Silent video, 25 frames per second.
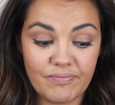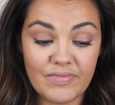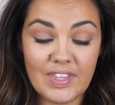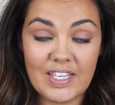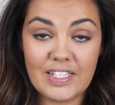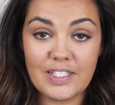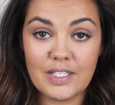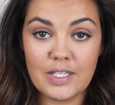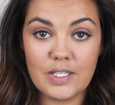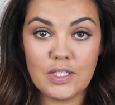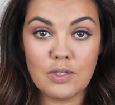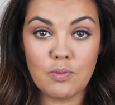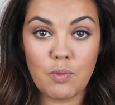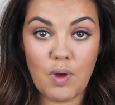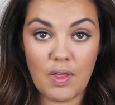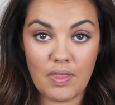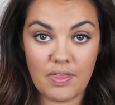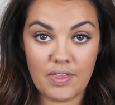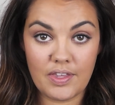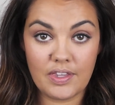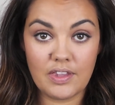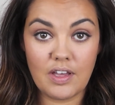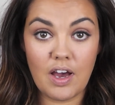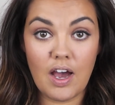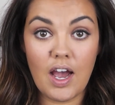This is the one
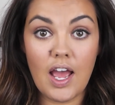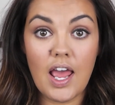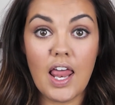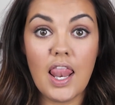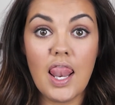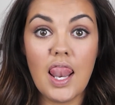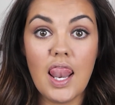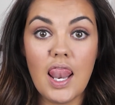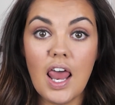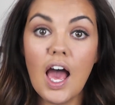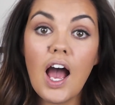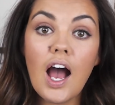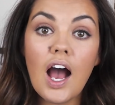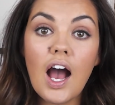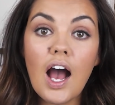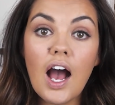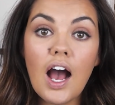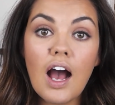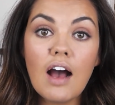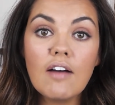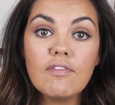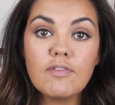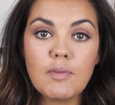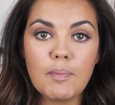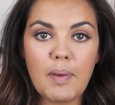thing that I
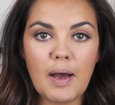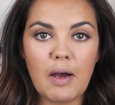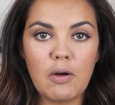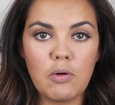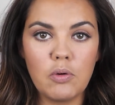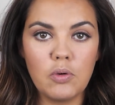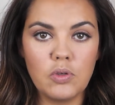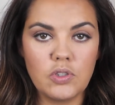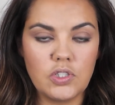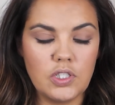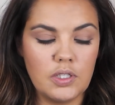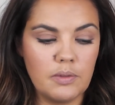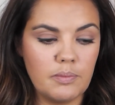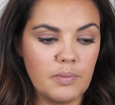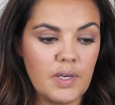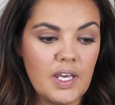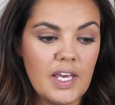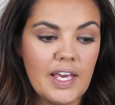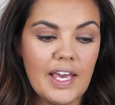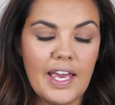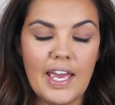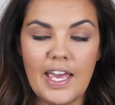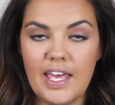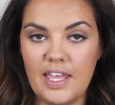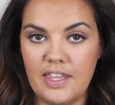love about autumn
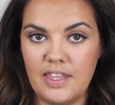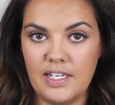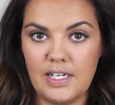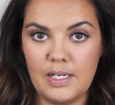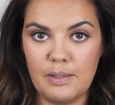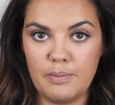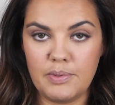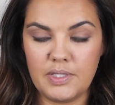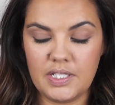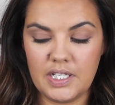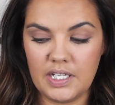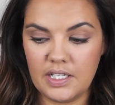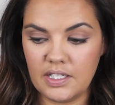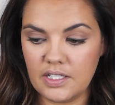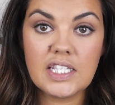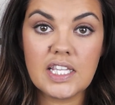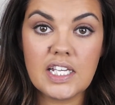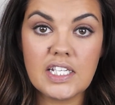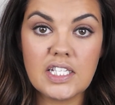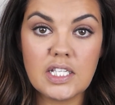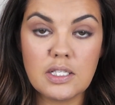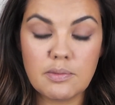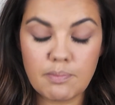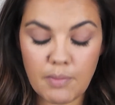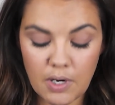are the lipsticks.
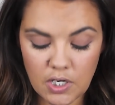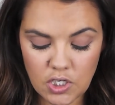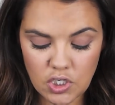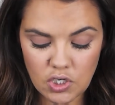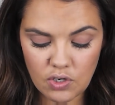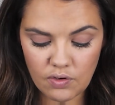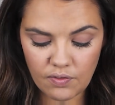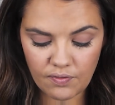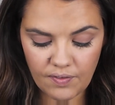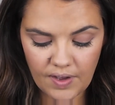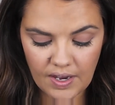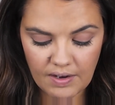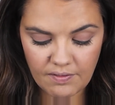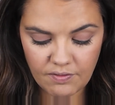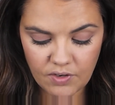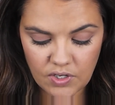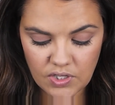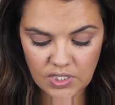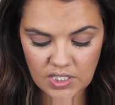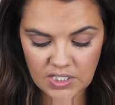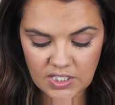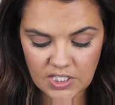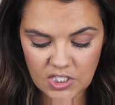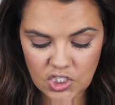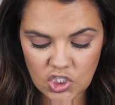This is my new favourite.
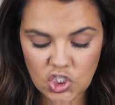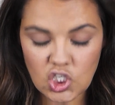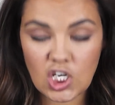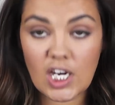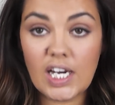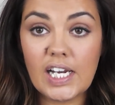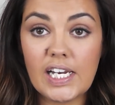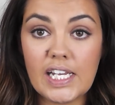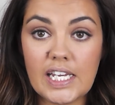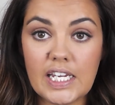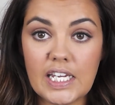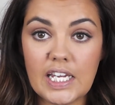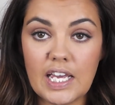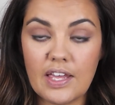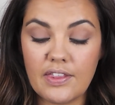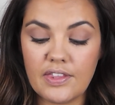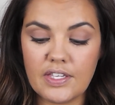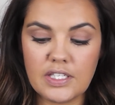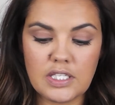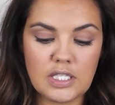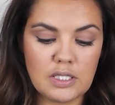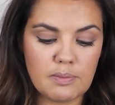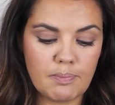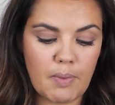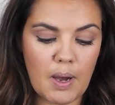This is Chili and
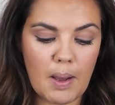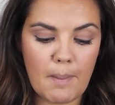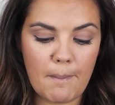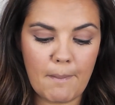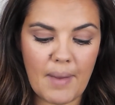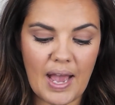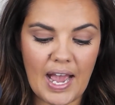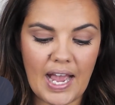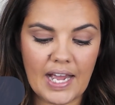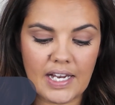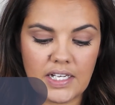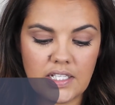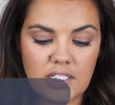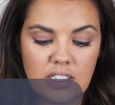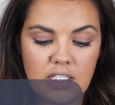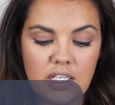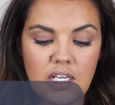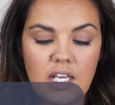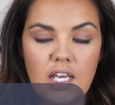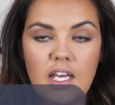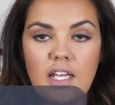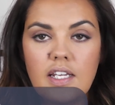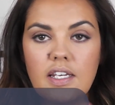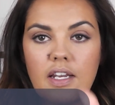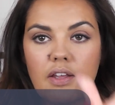this is by Matte.
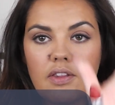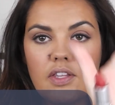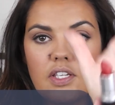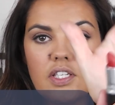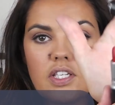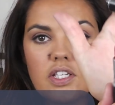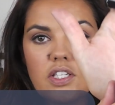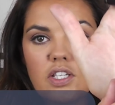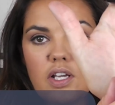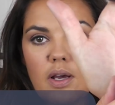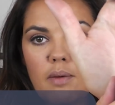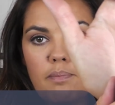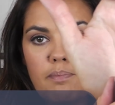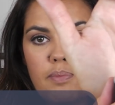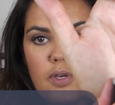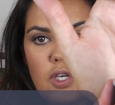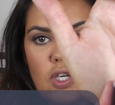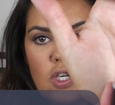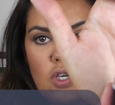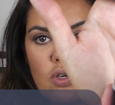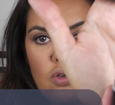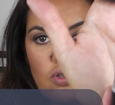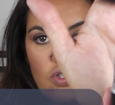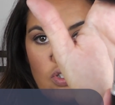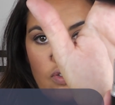Now this is a
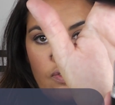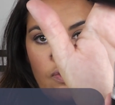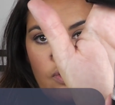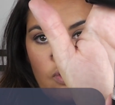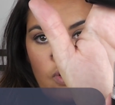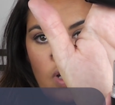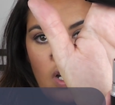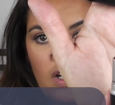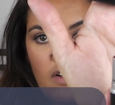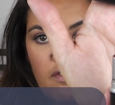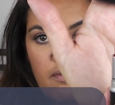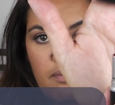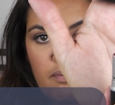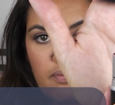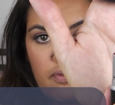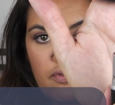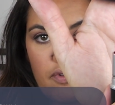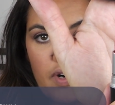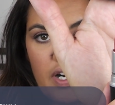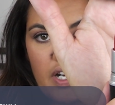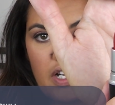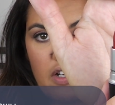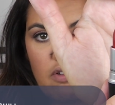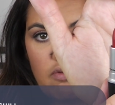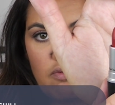beautiful kind of
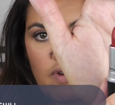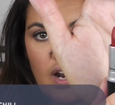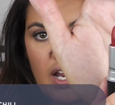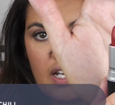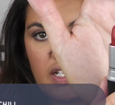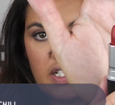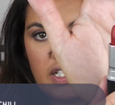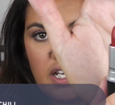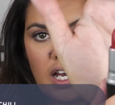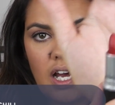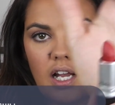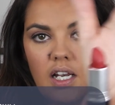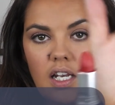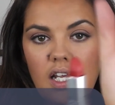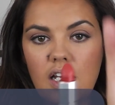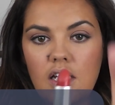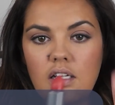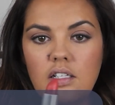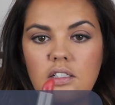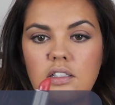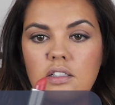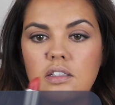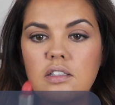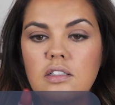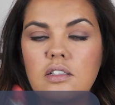brick red colour.
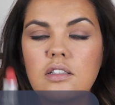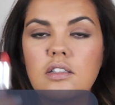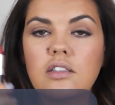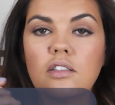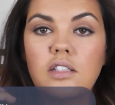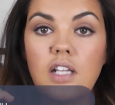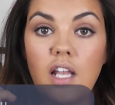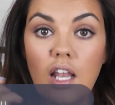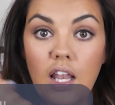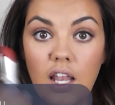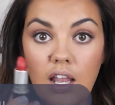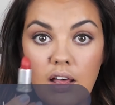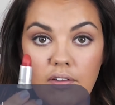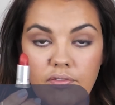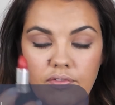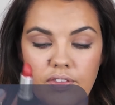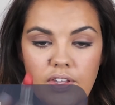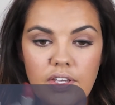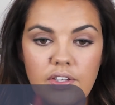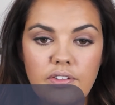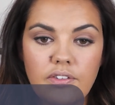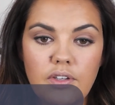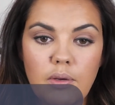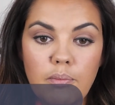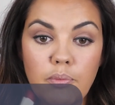Love
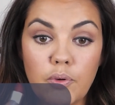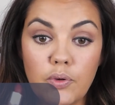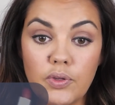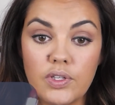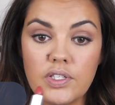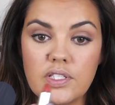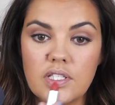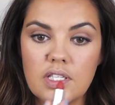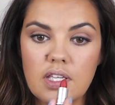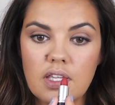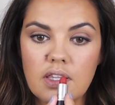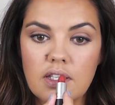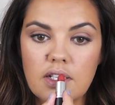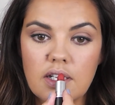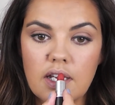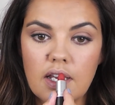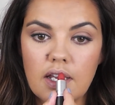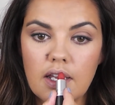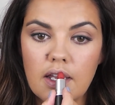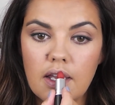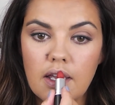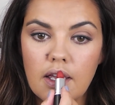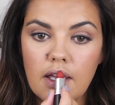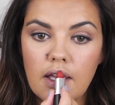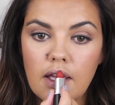this. I bought this the other day.